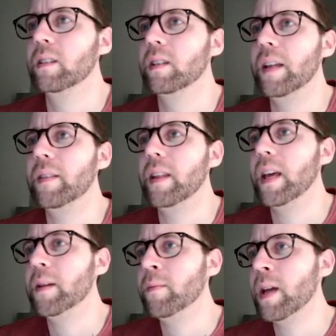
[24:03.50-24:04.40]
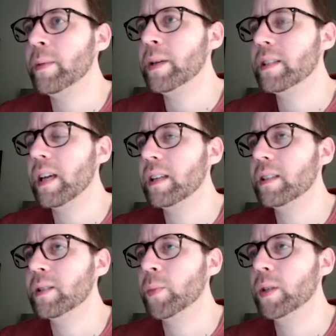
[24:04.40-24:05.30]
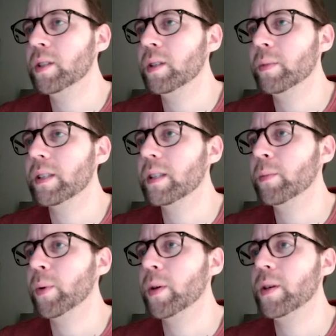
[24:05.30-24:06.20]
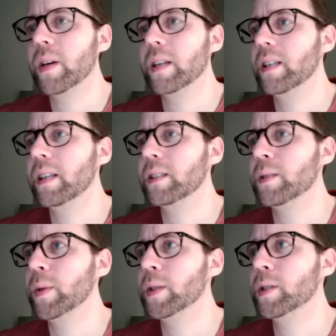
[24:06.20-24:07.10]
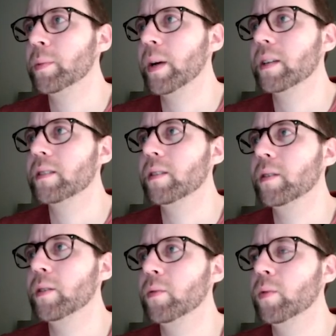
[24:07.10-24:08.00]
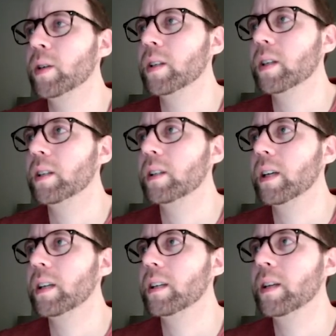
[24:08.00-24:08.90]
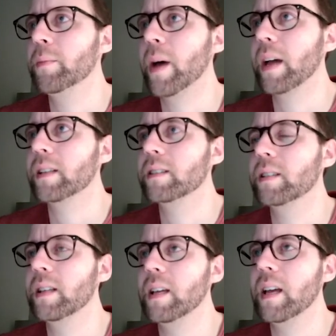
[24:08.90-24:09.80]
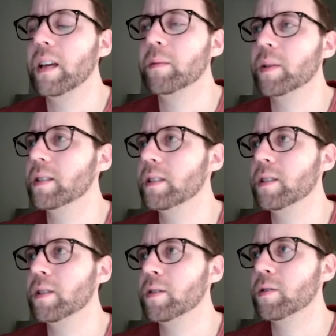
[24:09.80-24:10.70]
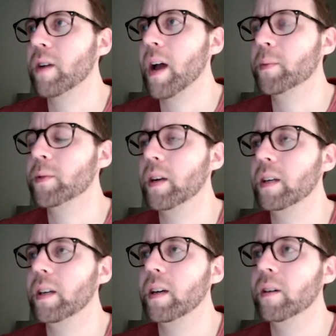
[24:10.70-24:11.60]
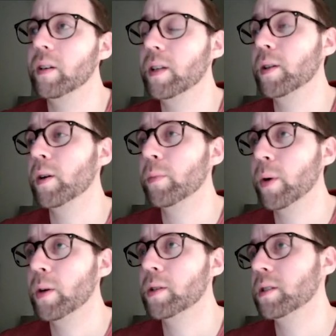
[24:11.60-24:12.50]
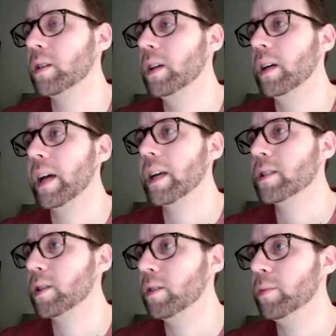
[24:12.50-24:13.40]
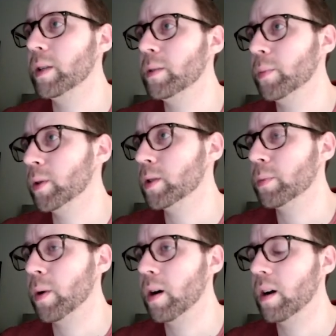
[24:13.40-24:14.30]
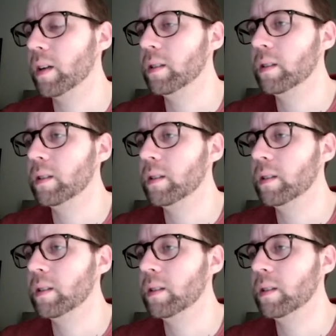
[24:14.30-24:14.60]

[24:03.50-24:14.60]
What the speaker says: and then maybe take this bishop. At some point, you got to take this bishop out so your rook can like get back into the game because it's just trapped right now. Another approach, I guess, could have been to push the pawn.